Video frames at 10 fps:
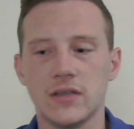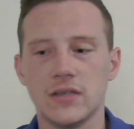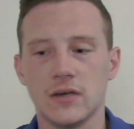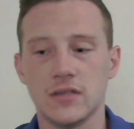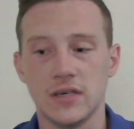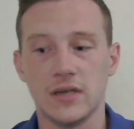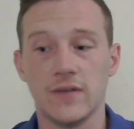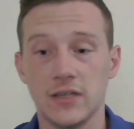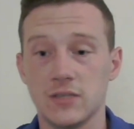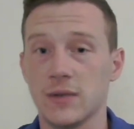a ton of
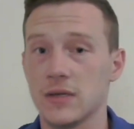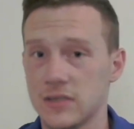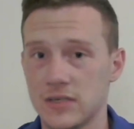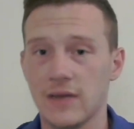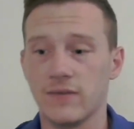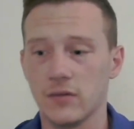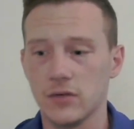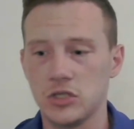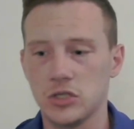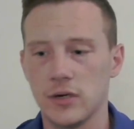significance because it
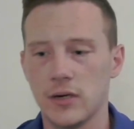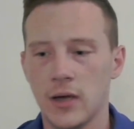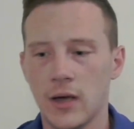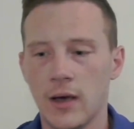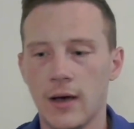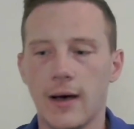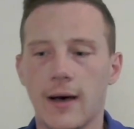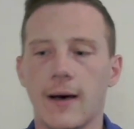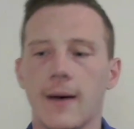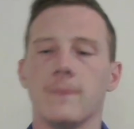definitely should.
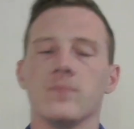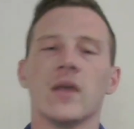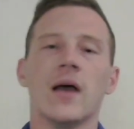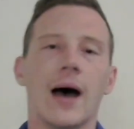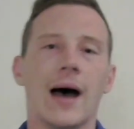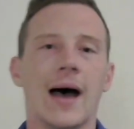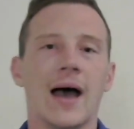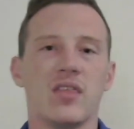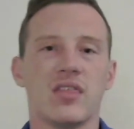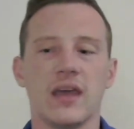Um,
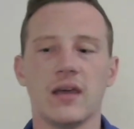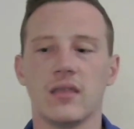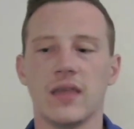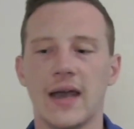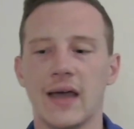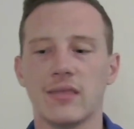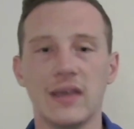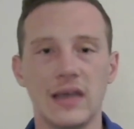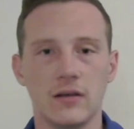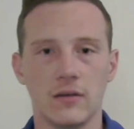I think that at
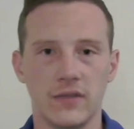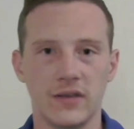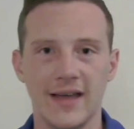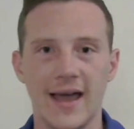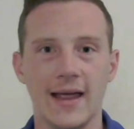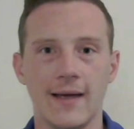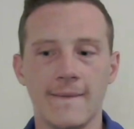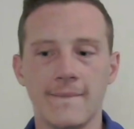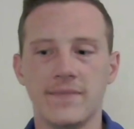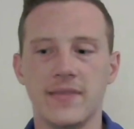the end of the day,
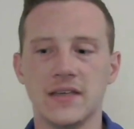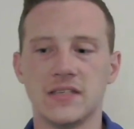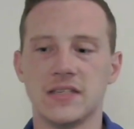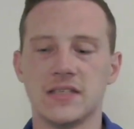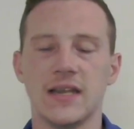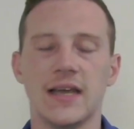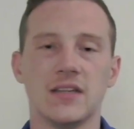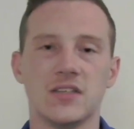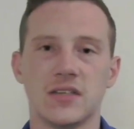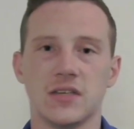this is an
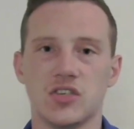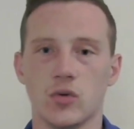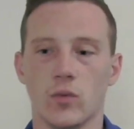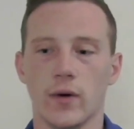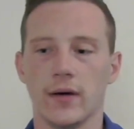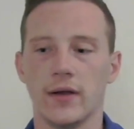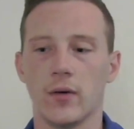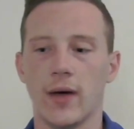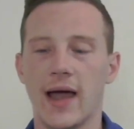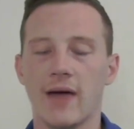instance to where you
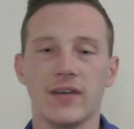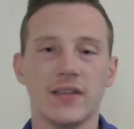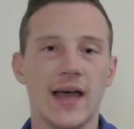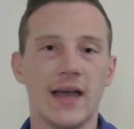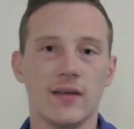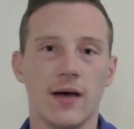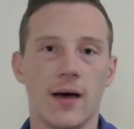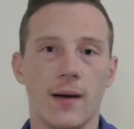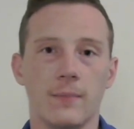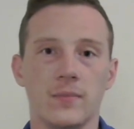know having that
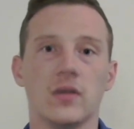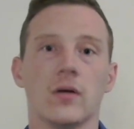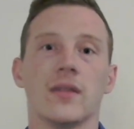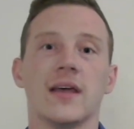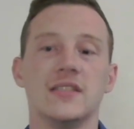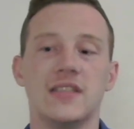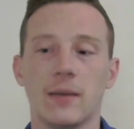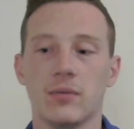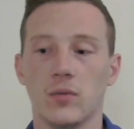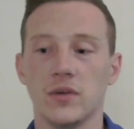um, you know that
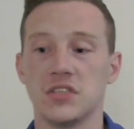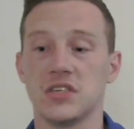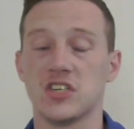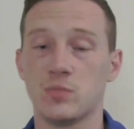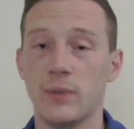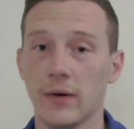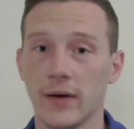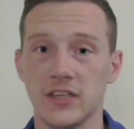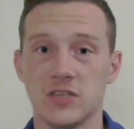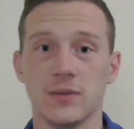depth which is
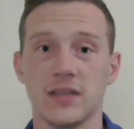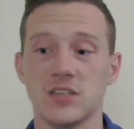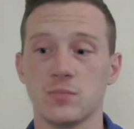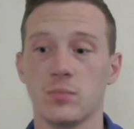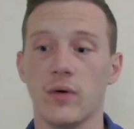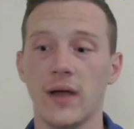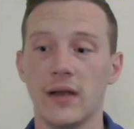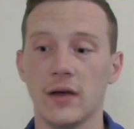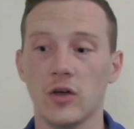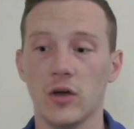experienced but that's
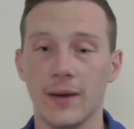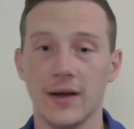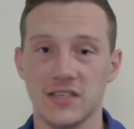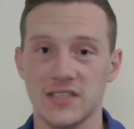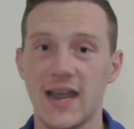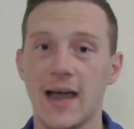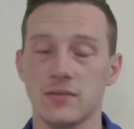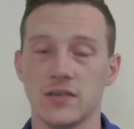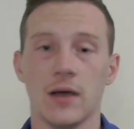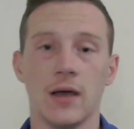played a good amount of
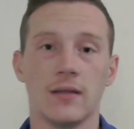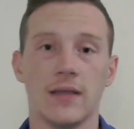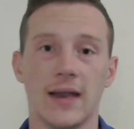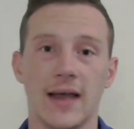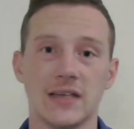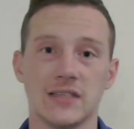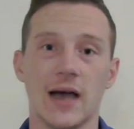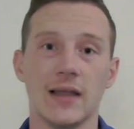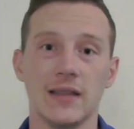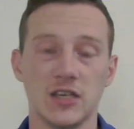snaps that has
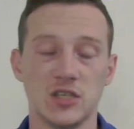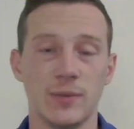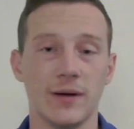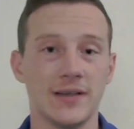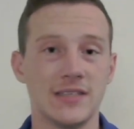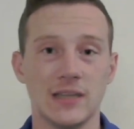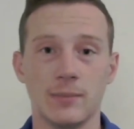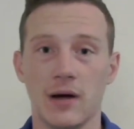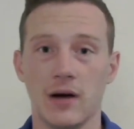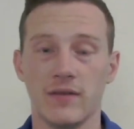gotten the experience at the
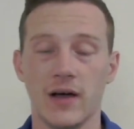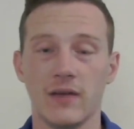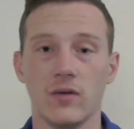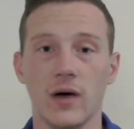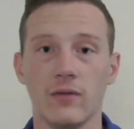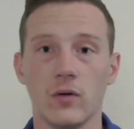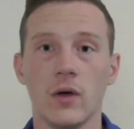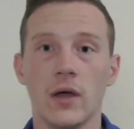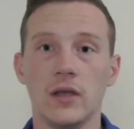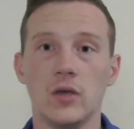power five level
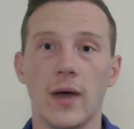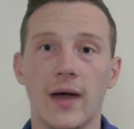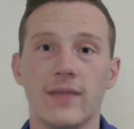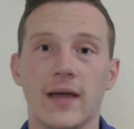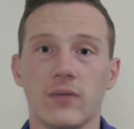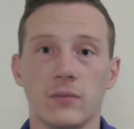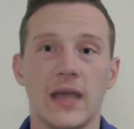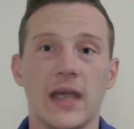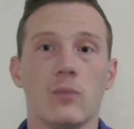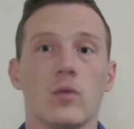you have that from
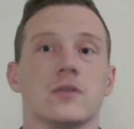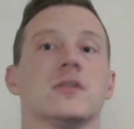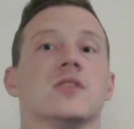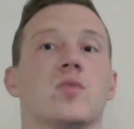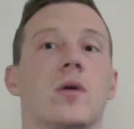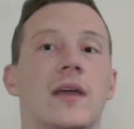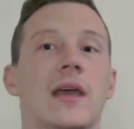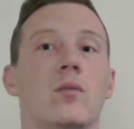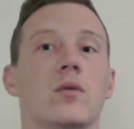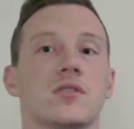kam wilson as well
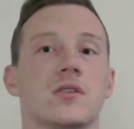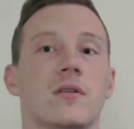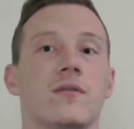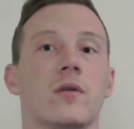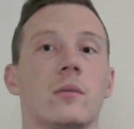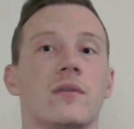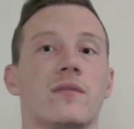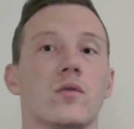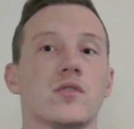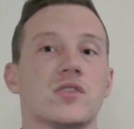kam wilson a former
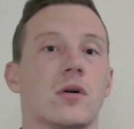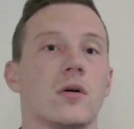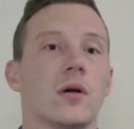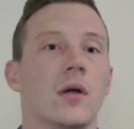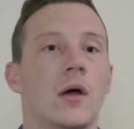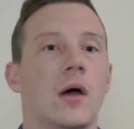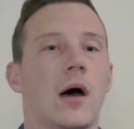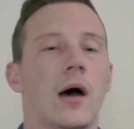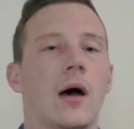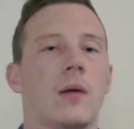four star
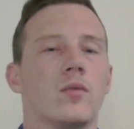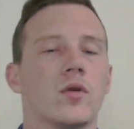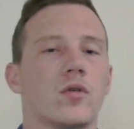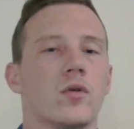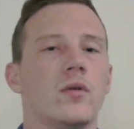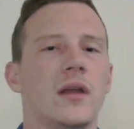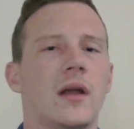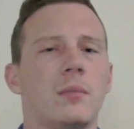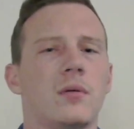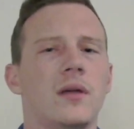um, recruit and
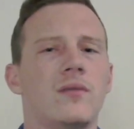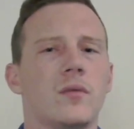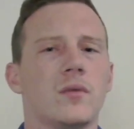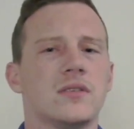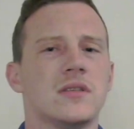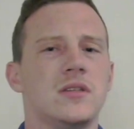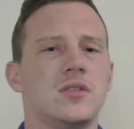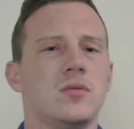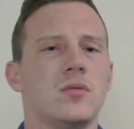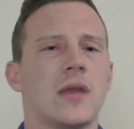i believe it was the
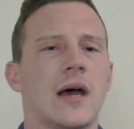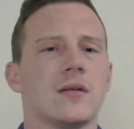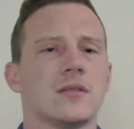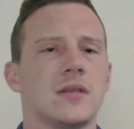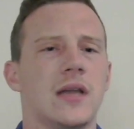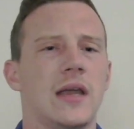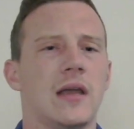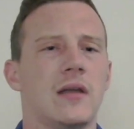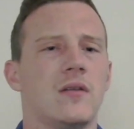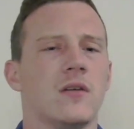
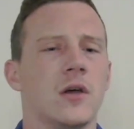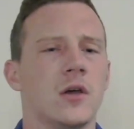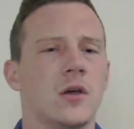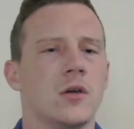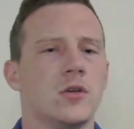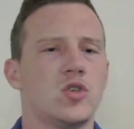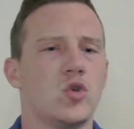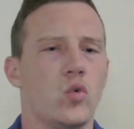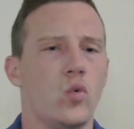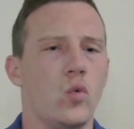
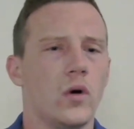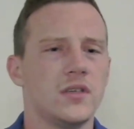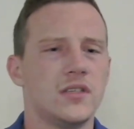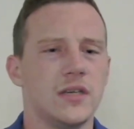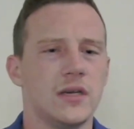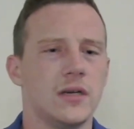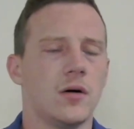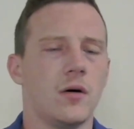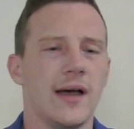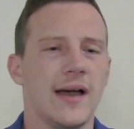2020
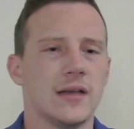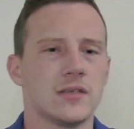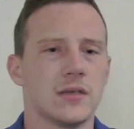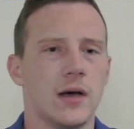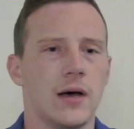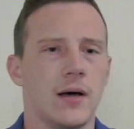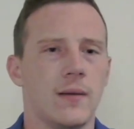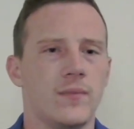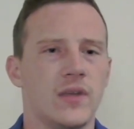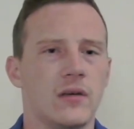class
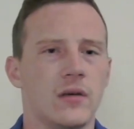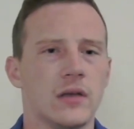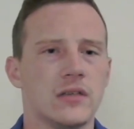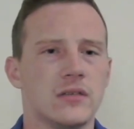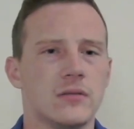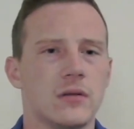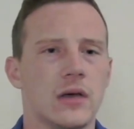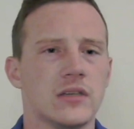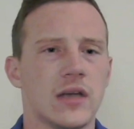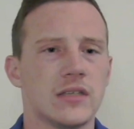um, uh, uh,
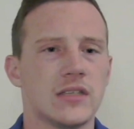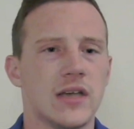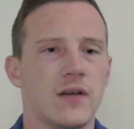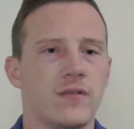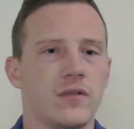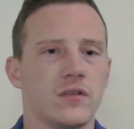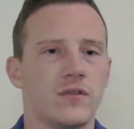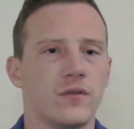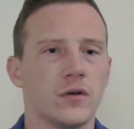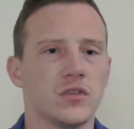scott satterfield's
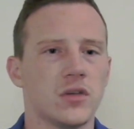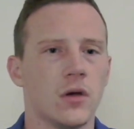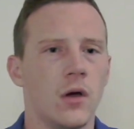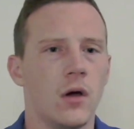first